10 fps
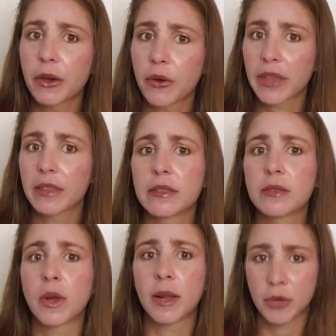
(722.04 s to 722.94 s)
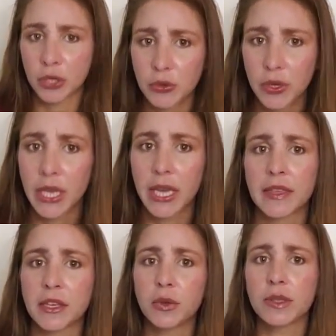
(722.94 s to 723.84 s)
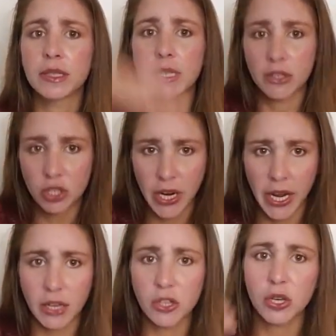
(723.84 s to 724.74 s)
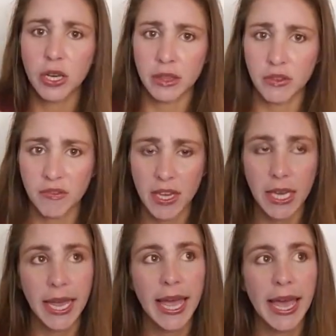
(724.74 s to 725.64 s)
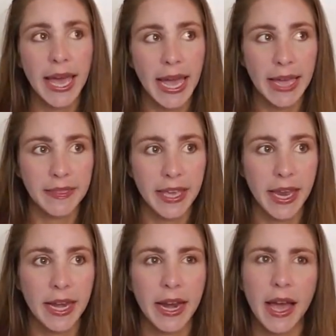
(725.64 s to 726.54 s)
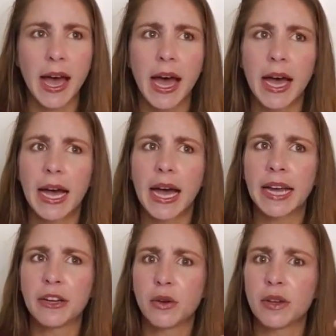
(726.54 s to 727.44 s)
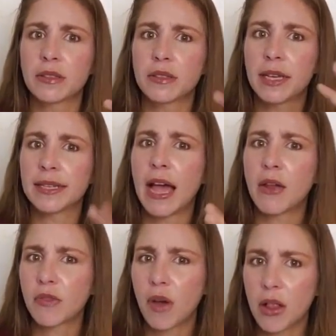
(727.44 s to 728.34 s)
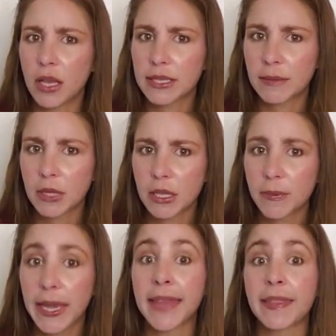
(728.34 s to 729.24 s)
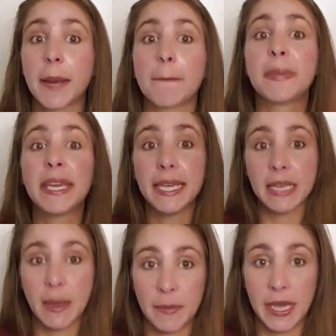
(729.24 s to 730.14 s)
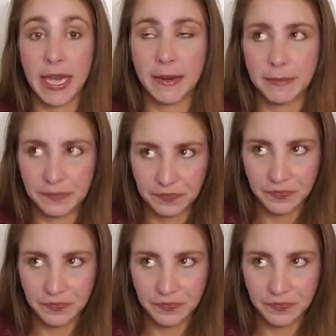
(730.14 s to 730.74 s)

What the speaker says: like, okay, this is what I'm going to do with it. And then you can see it change in the feed. And then I noticed a downfall, dip a little bit, and then it peaked up again